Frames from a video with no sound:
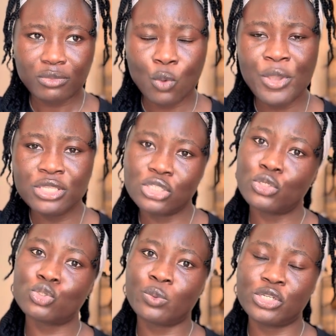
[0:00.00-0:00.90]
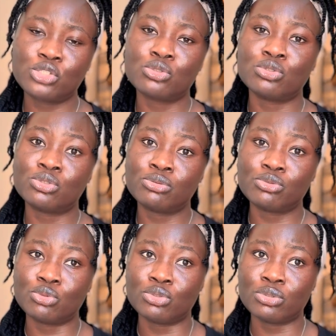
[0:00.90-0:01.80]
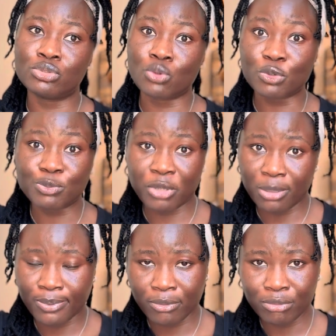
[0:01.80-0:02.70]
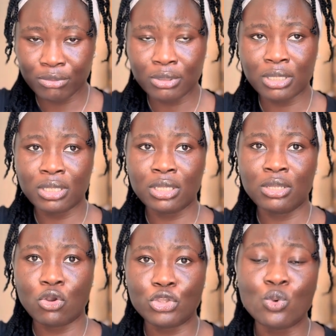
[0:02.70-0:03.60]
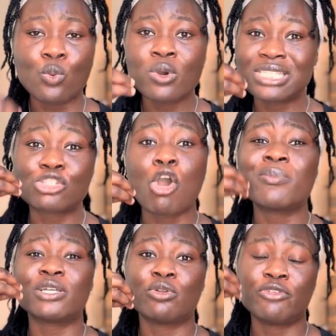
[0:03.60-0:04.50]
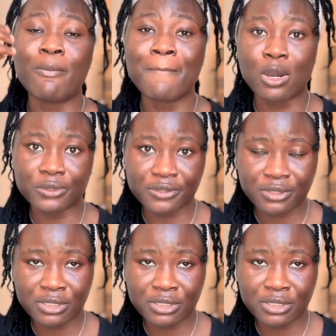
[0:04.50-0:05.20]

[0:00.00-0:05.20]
When you say those words to those people, or you once it comes out of your mouth,